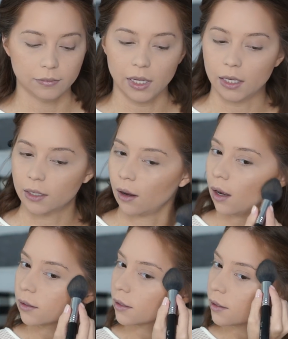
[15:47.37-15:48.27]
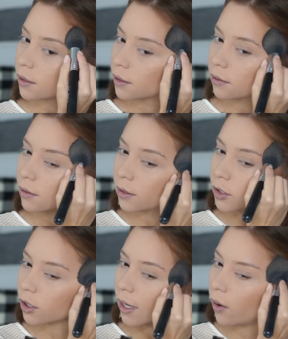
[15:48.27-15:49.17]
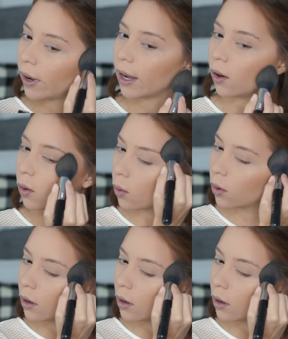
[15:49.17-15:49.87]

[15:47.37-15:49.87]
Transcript: it not turn out how